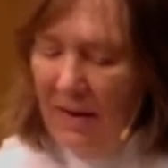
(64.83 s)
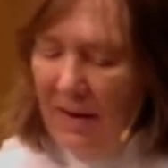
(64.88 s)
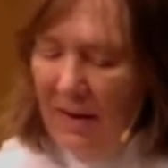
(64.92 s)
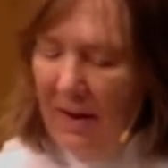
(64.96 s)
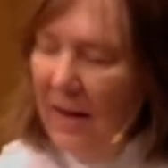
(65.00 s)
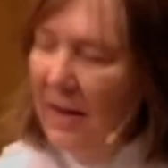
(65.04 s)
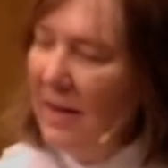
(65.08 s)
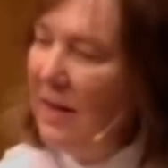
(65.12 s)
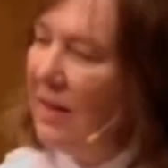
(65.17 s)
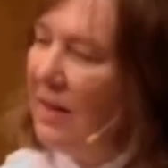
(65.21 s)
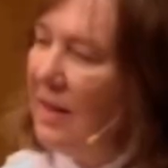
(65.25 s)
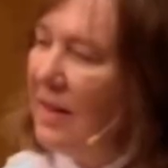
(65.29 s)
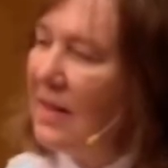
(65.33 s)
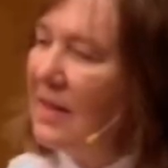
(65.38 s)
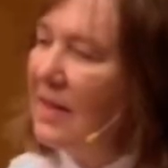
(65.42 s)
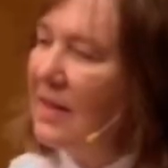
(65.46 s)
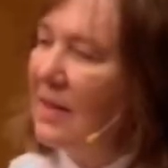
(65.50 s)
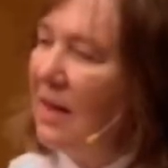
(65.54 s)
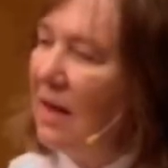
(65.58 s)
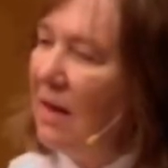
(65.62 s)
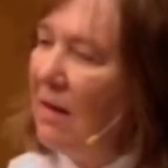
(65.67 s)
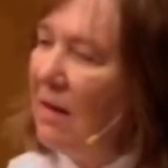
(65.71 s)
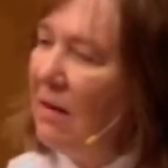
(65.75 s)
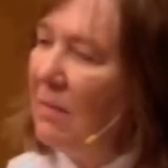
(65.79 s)
And in this
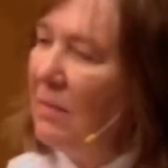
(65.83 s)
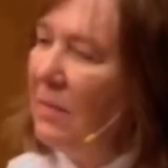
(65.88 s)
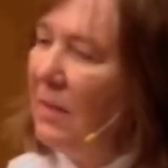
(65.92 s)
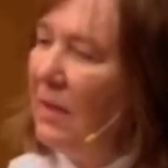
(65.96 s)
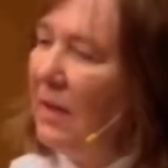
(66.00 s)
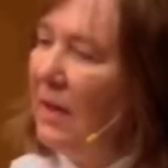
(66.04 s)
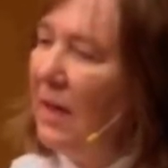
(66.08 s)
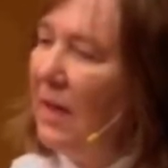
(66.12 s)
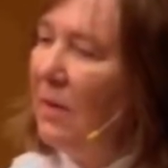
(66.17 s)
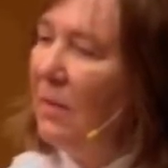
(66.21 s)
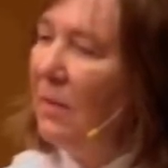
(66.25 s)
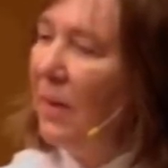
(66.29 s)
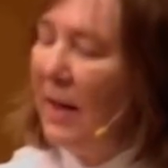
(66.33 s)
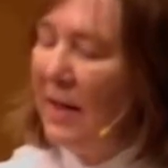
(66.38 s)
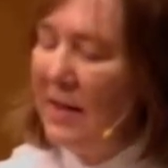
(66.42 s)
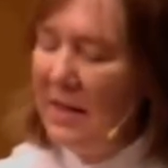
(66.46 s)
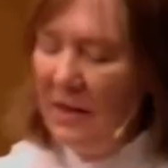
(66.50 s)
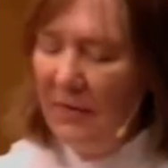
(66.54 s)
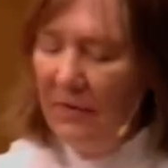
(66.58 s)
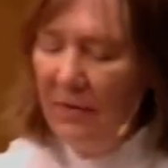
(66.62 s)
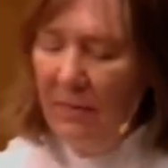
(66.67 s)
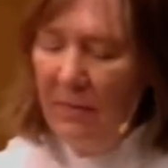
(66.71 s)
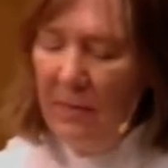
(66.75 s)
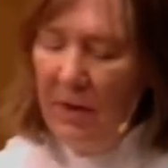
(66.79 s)
psalm, he
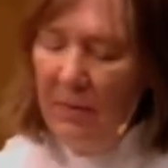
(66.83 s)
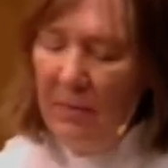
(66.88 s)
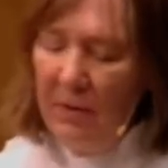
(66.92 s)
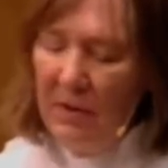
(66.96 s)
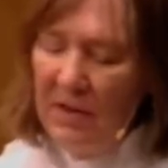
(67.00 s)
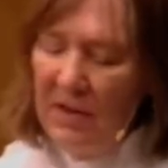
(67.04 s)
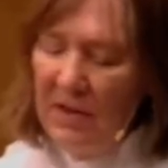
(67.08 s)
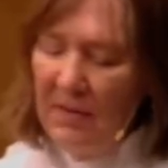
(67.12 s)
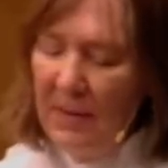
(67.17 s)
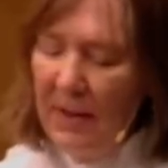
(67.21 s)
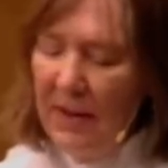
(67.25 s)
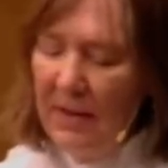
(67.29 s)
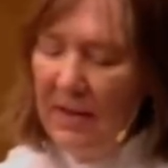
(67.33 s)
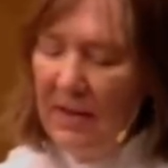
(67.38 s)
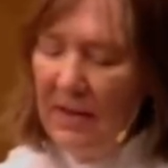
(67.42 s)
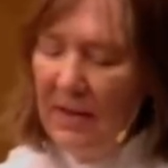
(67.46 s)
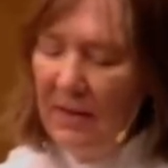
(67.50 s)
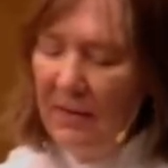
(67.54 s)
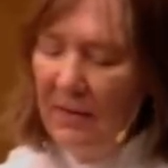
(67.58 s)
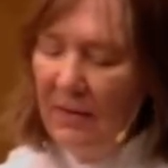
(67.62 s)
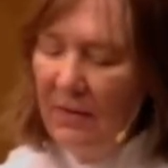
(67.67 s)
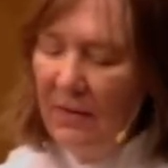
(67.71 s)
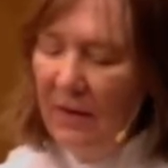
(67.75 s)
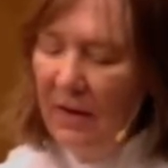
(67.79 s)
writes from the
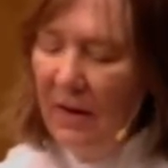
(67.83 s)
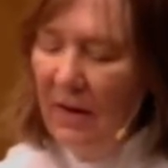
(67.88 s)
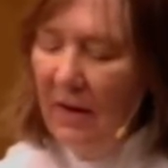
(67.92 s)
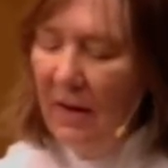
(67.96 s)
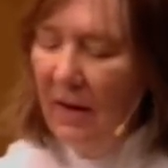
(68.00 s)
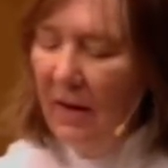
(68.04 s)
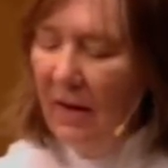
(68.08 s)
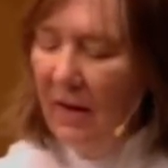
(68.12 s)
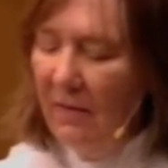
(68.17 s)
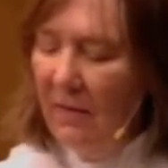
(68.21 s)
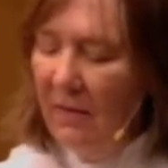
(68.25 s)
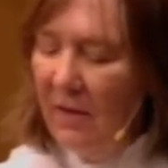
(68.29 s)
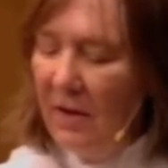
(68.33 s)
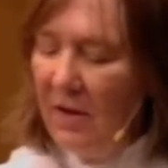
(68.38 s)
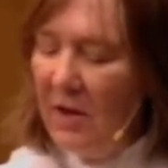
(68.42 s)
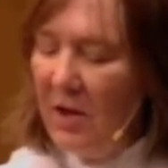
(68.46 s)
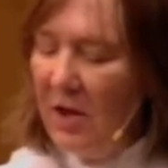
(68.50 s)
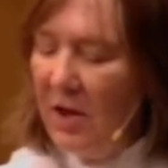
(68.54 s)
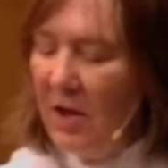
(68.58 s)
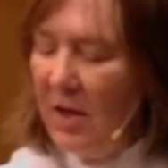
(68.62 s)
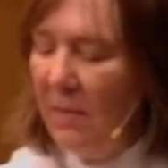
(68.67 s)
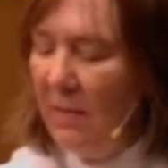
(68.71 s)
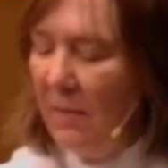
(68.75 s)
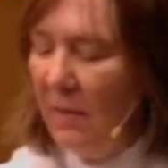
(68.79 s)
perspective of the
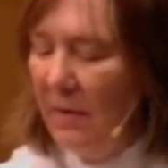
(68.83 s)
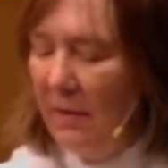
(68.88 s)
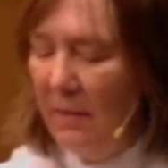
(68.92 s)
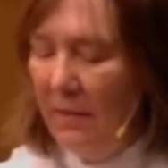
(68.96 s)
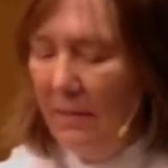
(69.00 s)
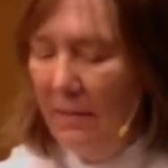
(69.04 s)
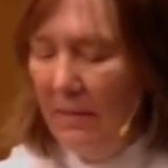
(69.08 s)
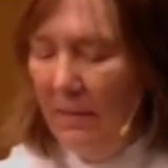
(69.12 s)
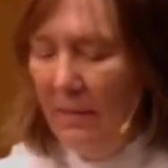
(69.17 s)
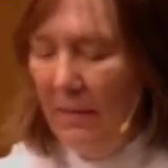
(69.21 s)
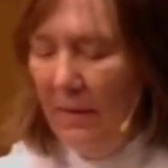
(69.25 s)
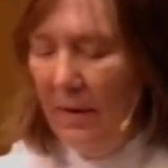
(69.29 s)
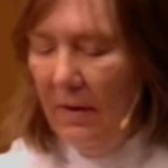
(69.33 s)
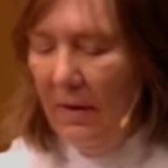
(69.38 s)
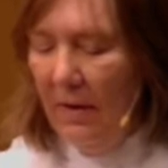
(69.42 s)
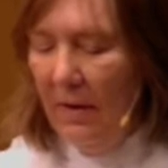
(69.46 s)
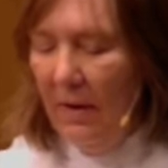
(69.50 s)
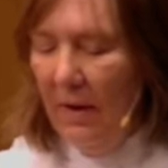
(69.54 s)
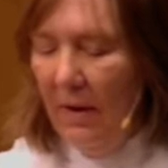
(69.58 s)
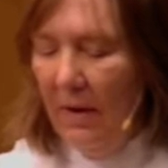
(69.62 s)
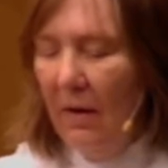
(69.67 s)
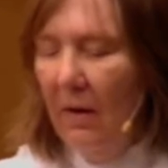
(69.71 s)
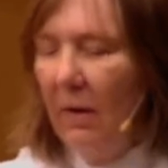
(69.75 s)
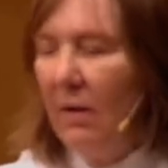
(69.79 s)
sheep,
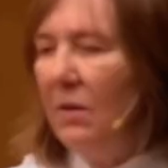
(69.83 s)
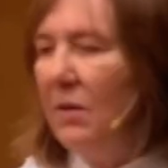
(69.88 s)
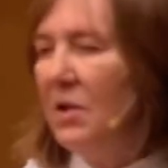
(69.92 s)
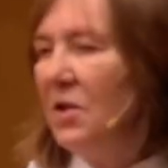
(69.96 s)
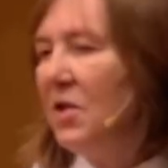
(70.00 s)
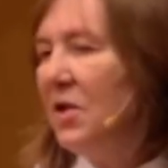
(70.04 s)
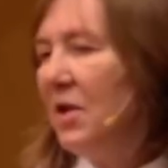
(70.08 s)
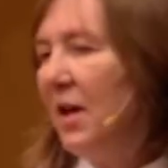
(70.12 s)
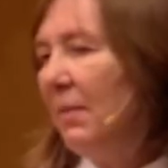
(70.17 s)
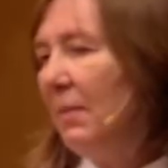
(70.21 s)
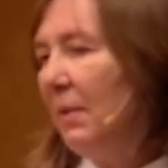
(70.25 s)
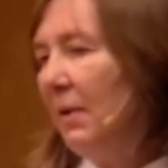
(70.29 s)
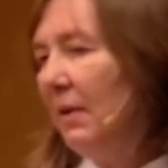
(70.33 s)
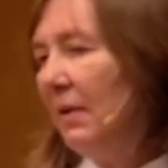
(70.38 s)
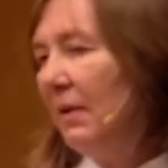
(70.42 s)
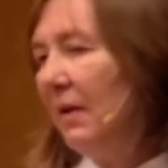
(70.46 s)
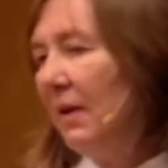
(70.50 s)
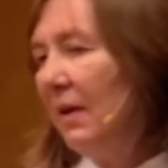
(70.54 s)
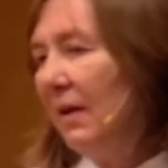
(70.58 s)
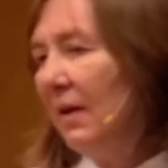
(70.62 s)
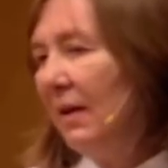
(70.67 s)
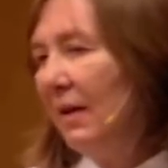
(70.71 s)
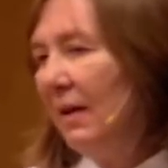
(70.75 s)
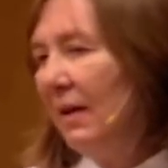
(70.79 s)
whose shepherd
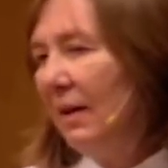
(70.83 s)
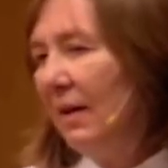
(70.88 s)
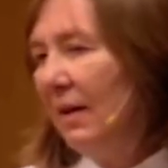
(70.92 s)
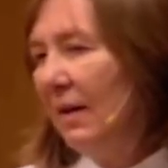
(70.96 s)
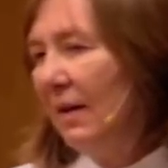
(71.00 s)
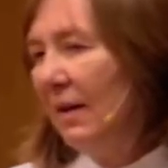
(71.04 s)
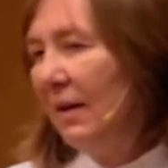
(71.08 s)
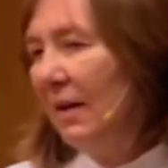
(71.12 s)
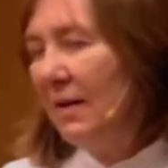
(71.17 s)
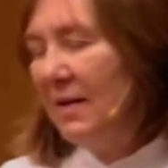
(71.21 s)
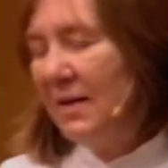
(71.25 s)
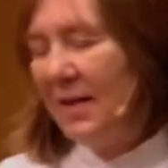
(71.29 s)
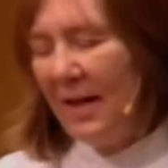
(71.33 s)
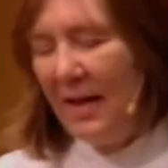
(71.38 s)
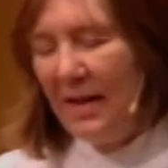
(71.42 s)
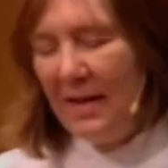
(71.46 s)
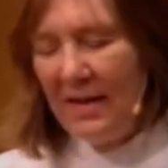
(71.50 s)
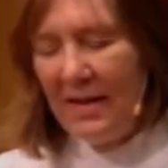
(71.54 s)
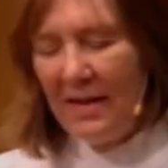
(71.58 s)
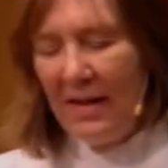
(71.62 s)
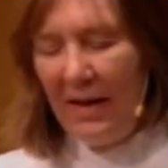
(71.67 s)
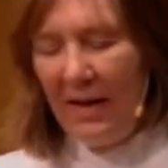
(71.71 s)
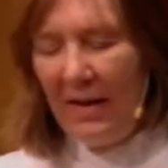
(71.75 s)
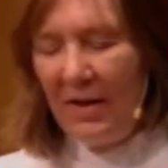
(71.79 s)

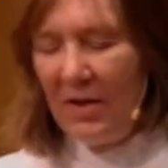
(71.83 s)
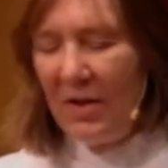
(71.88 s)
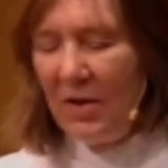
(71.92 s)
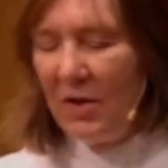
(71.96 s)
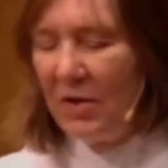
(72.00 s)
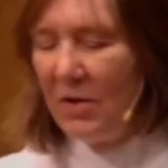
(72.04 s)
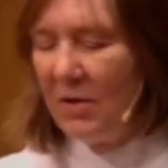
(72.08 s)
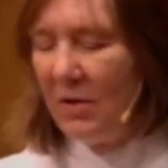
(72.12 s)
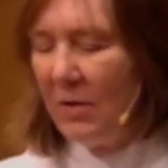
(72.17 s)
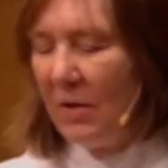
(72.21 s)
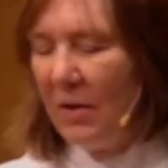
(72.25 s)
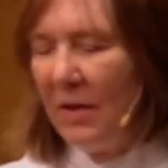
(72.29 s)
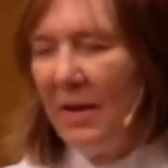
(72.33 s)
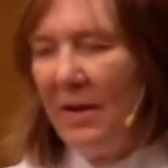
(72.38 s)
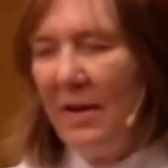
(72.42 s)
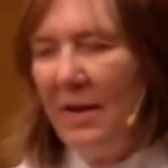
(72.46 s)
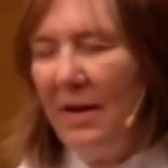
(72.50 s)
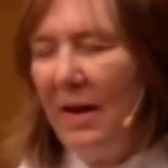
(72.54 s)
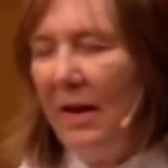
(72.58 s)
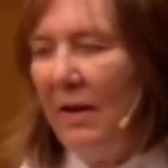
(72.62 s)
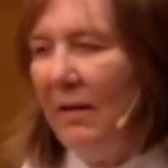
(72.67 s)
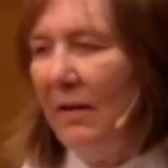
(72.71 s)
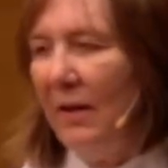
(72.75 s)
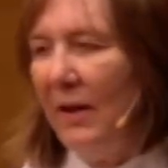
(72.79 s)
takes
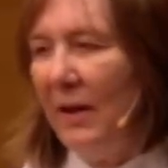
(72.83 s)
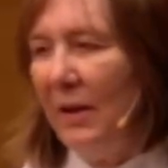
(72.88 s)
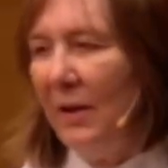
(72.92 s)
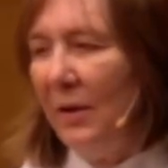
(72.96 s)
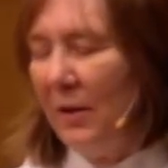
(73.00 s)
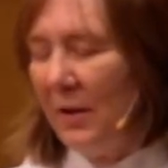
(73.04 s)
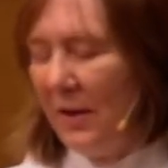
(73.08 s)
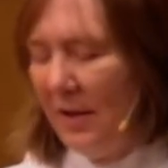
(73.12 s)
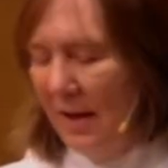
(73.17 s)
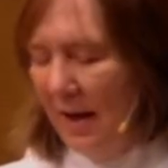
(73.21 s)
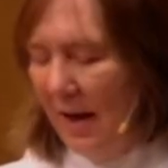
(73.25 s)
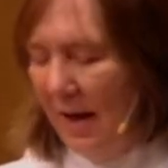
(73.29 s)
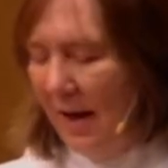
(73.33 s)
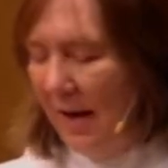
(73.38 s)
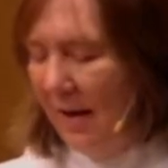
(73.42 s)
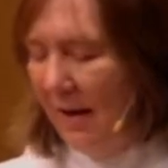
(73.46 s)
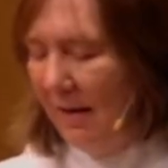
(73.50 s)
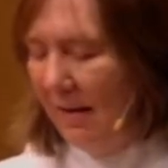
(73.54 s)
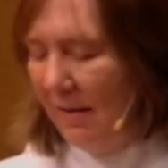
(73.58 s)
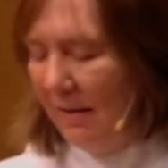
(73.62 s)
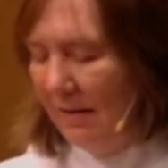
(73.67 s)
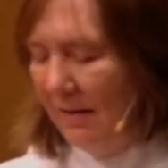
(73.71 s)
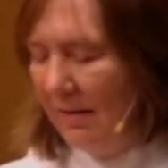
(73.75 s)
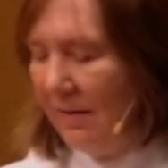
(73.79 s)
extraordinarily good
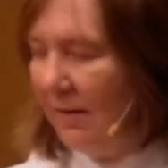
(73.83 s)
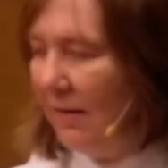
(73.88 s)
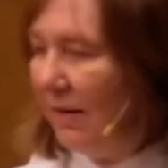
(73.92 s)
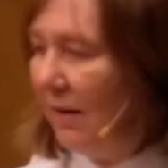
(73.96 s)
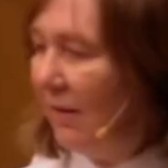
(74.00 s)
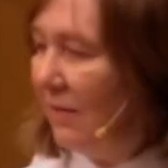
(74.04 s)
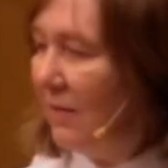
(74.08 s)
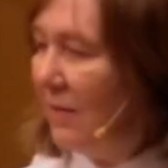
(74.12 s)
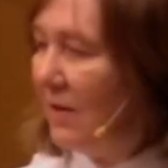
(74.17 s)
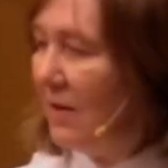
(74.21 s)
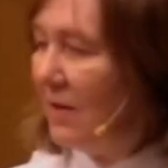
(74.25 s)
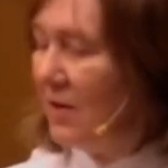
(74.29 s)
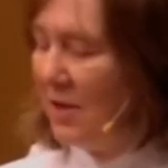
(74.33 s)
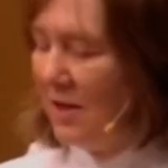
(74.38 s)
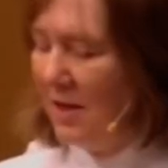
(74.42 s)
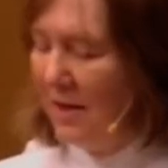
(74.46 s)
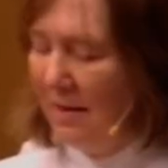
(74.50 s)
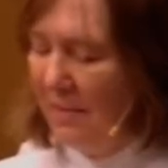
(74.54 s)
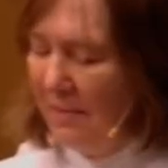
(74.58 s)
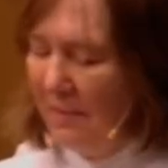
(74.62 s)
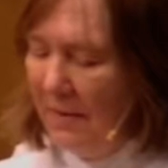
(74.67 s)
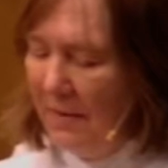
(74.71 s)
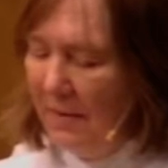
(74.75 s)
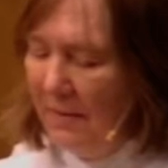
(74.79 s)
care of the
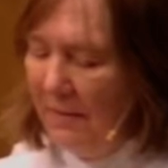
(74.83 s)
sheep,